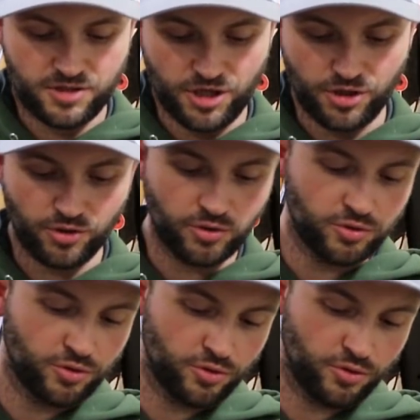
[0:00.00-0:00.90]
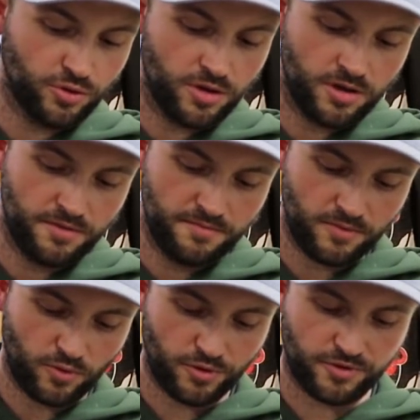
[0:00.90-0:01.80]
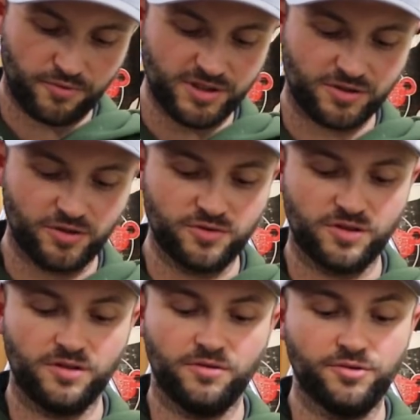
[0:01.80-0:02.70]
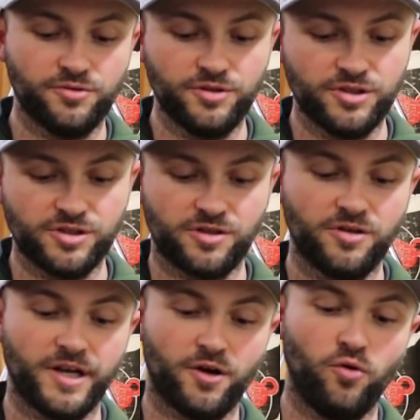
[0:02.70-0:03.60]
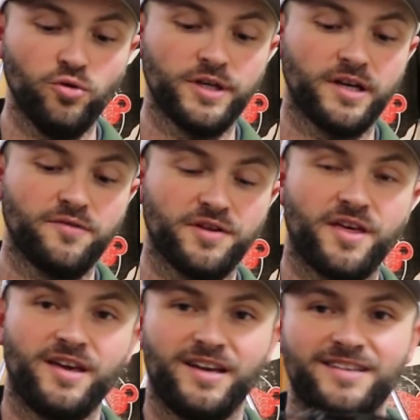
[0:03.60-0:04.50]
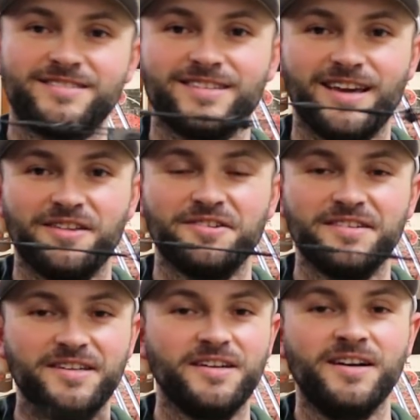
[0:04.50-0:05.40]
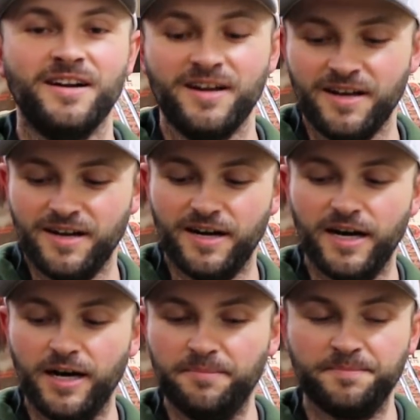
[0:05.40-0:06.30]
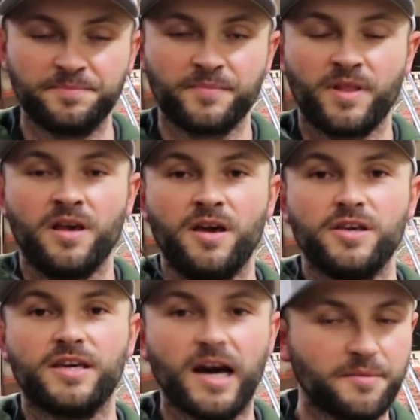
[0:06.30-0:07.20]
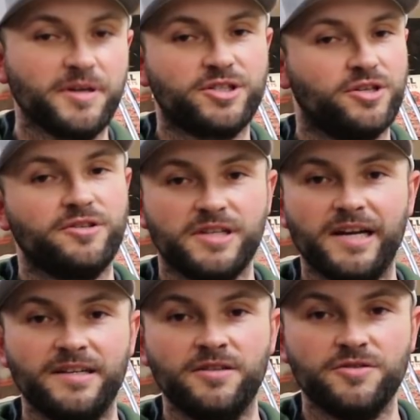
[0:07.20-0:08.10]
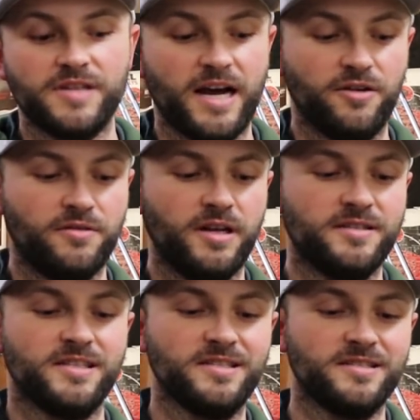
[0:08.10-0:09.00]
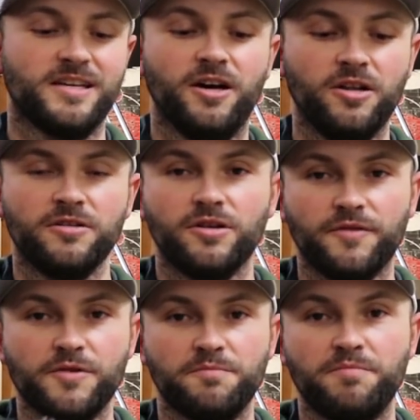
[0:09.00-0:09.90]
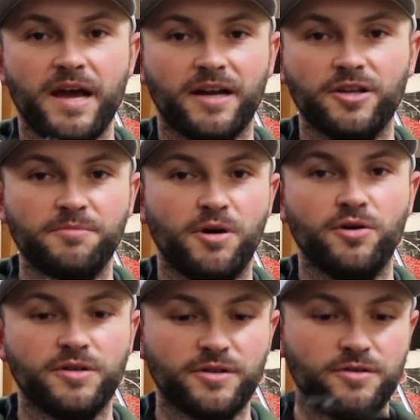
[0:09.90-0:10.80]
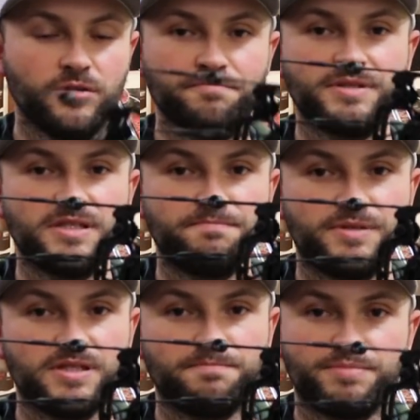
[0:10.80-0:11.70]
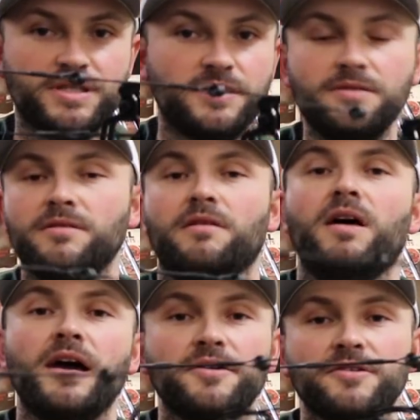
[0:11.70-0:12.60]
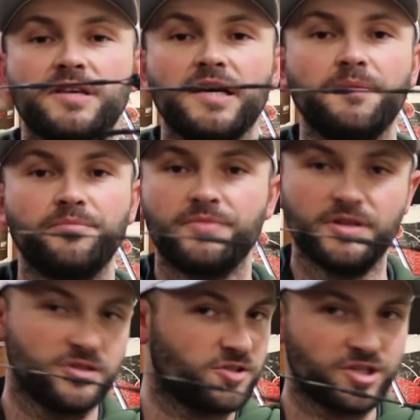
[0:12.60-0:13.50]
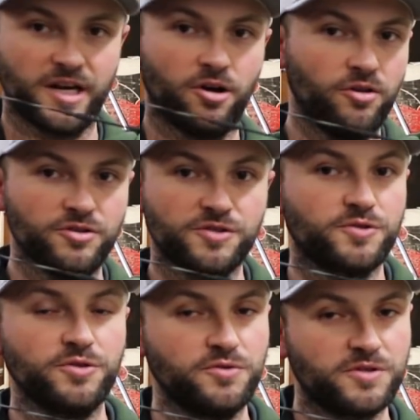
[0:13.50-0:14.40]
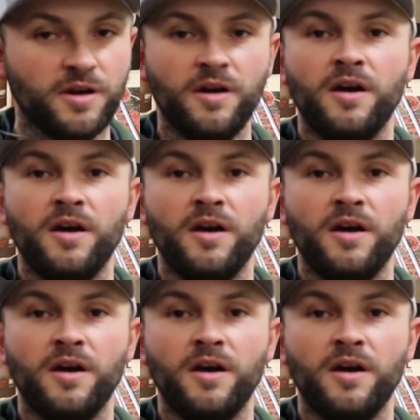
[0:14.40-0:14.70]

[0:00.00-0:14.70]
two or three screws that literally just are like holding everything together in here. You got to make sure you're tightening those down. And it's easy to tell, you know, if you bang on the bow and you hear a little bzz, bzz, bzz out of your cam, then just check all those screws.